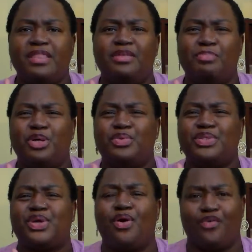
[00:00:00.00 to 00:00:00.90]
the book
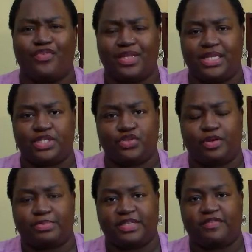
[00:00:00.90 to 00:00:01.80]
was overly
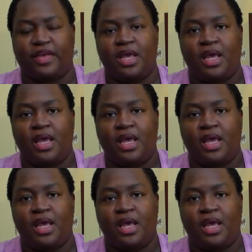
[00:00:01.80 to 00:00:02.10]
descriptive.